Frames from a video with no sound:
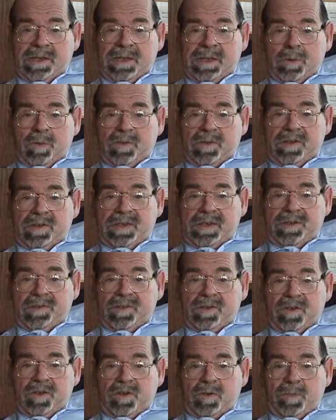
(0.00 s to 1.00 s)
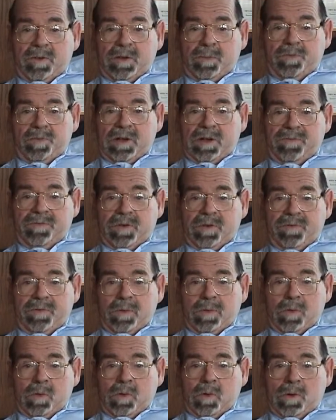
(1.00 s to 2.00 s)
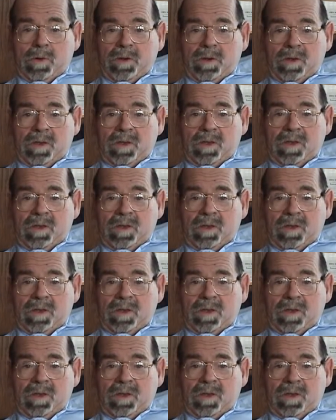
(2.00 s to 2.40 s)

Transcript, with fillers: he was destined to be a prophet of the Lord,